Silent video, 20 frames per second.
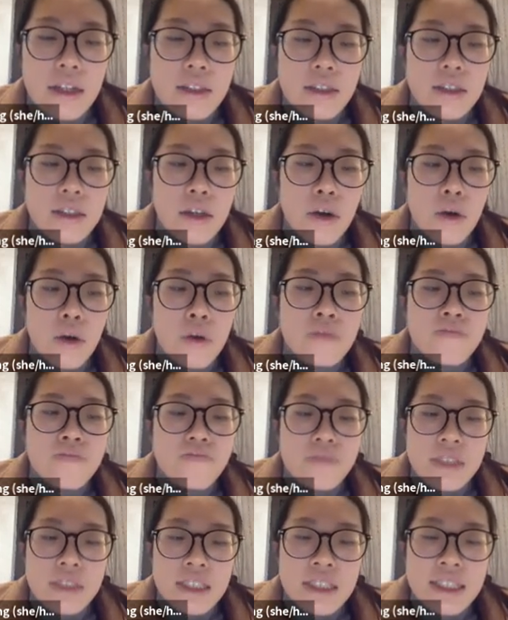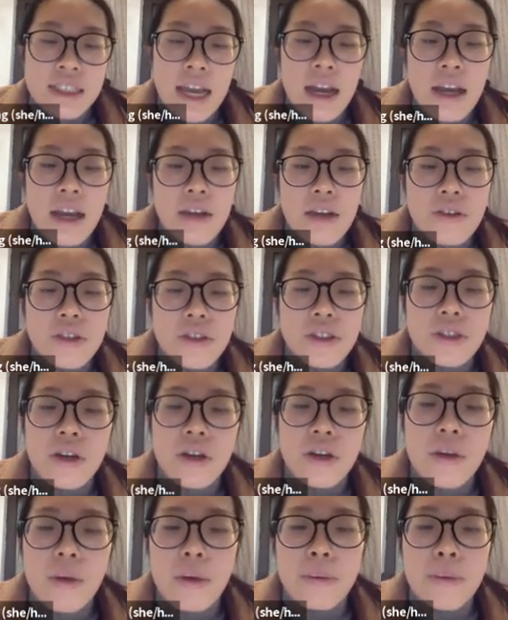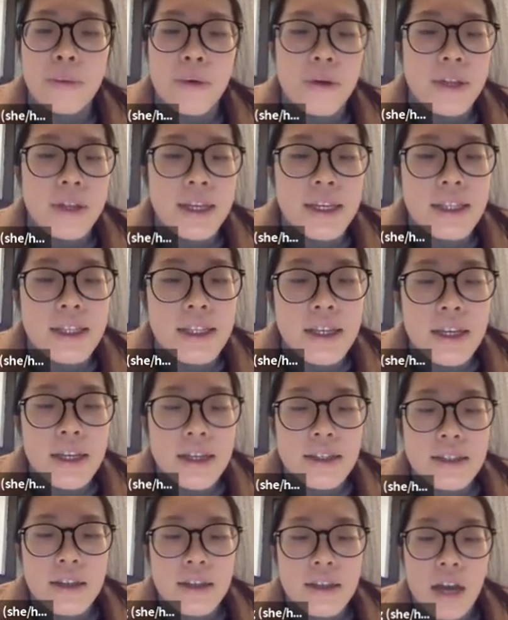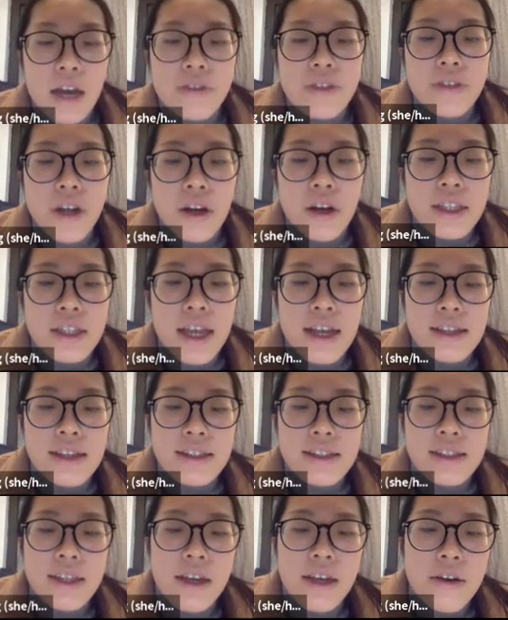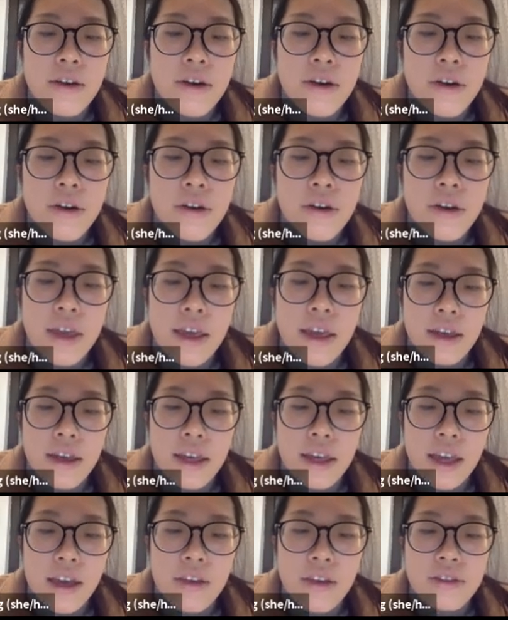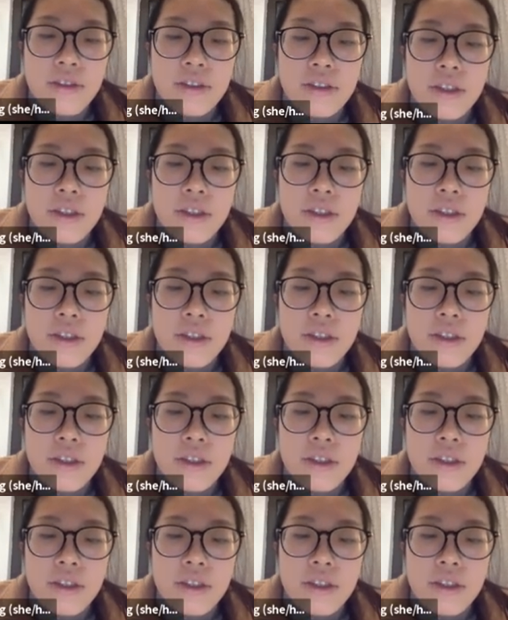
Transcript: So then I will talk about Boolean. So I have talked that 0 gives